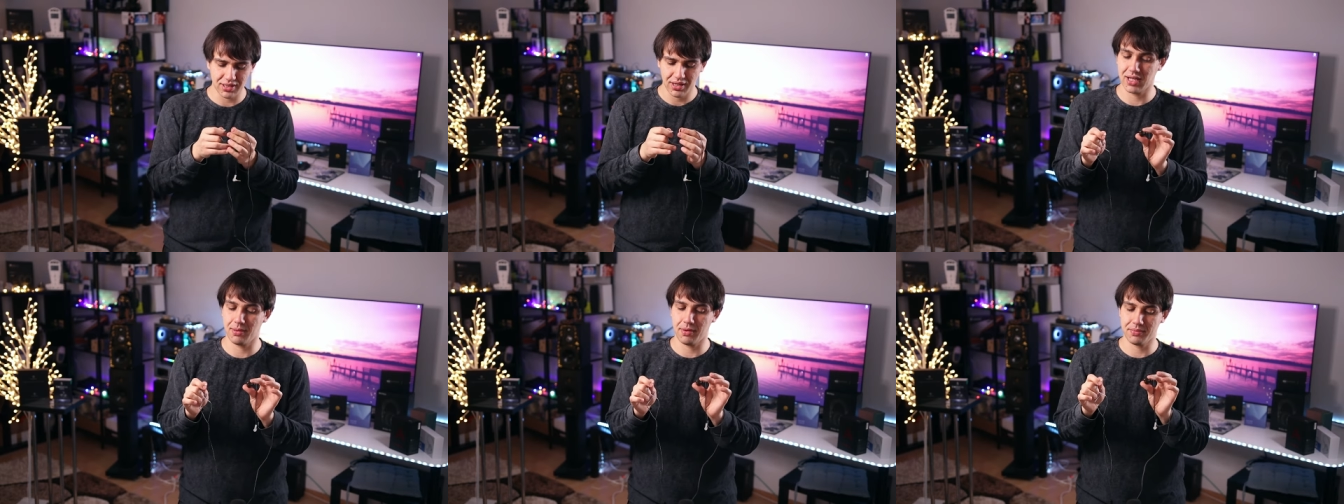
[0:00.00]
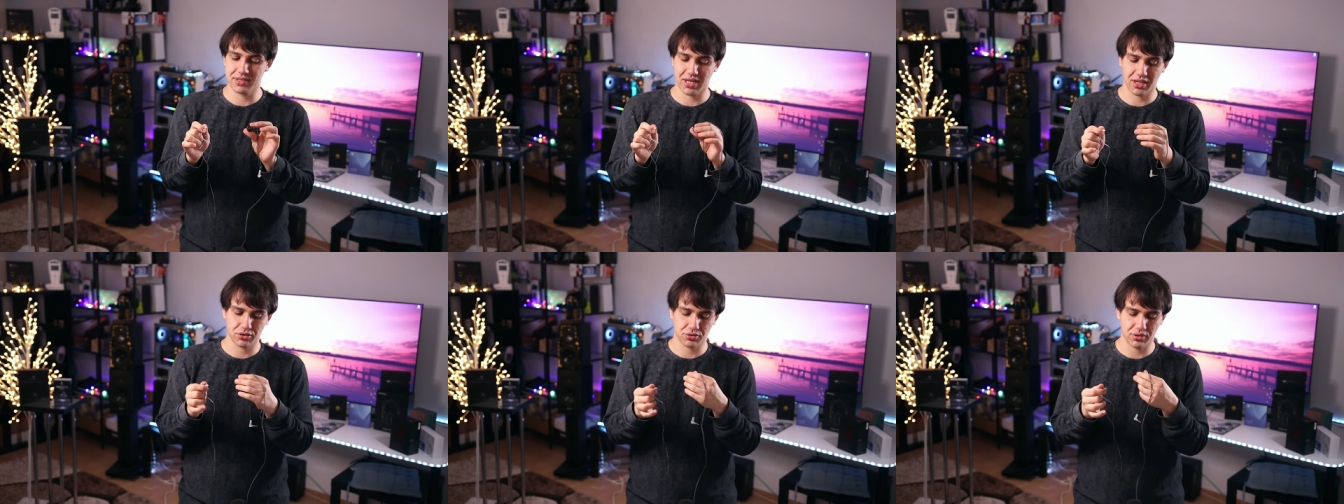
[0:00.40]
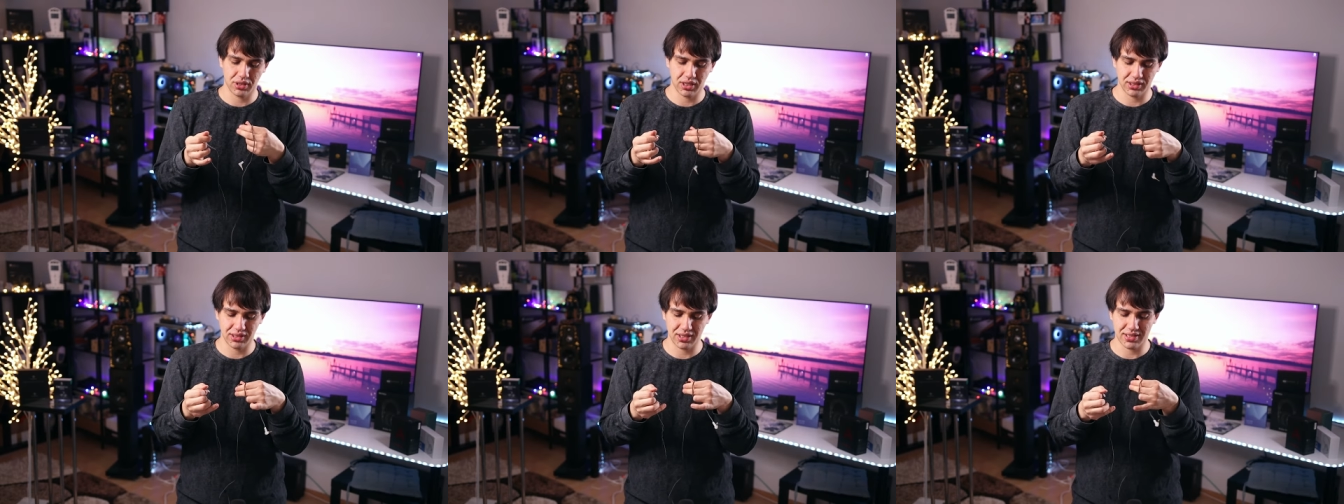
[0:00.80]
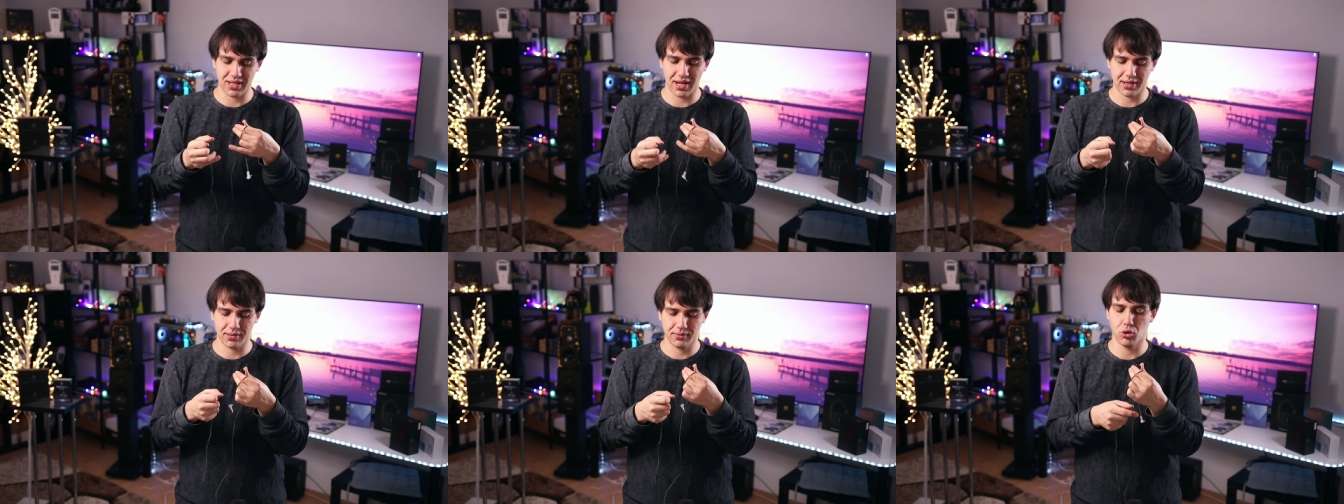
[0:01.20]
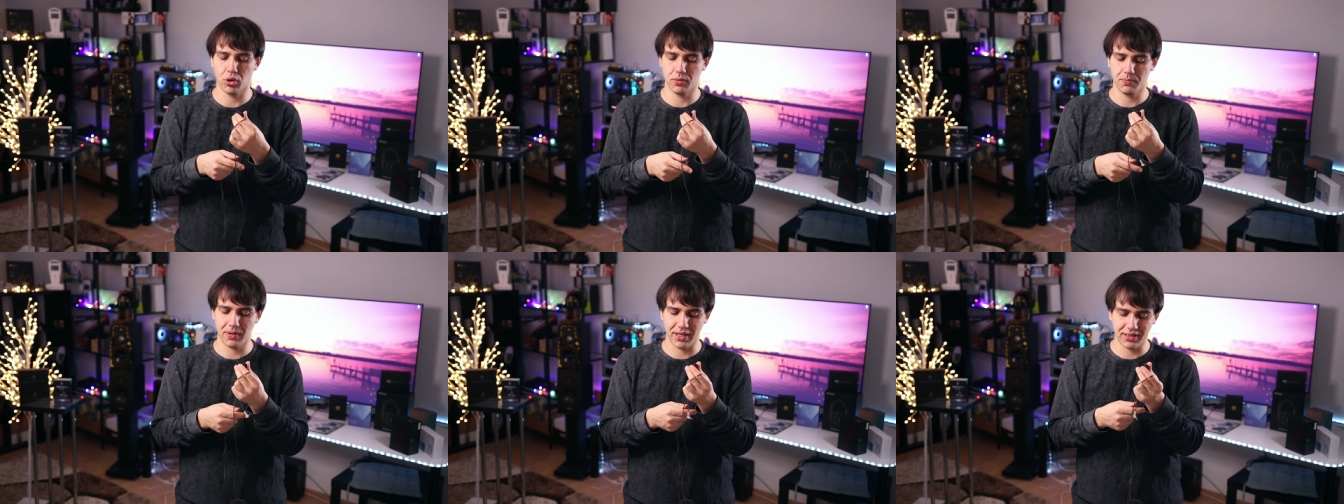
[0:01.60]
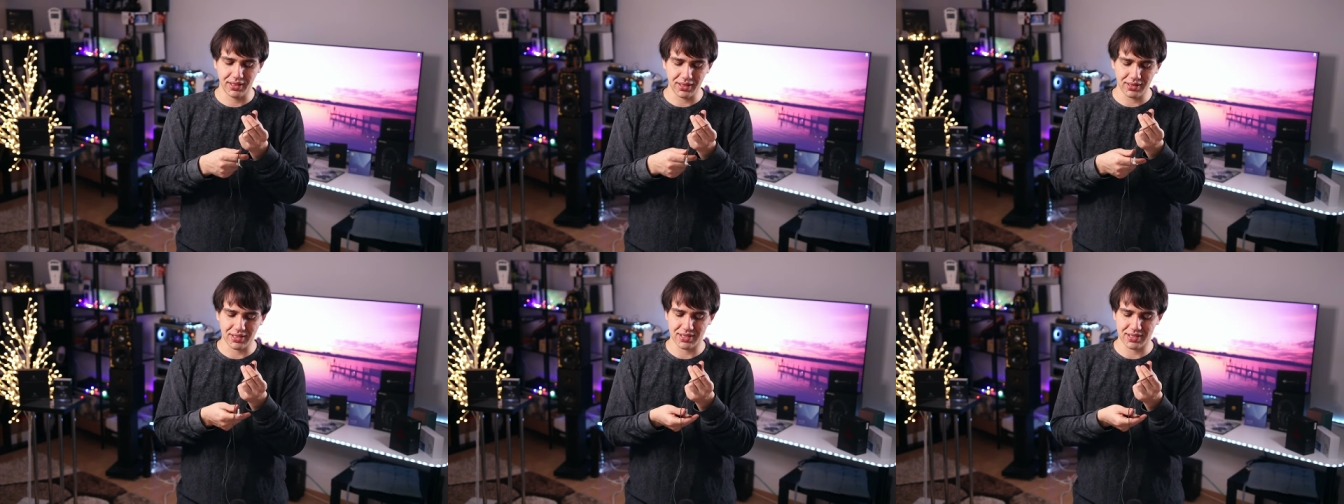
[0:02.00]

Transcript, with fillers: The M M C X connectors are gold plated.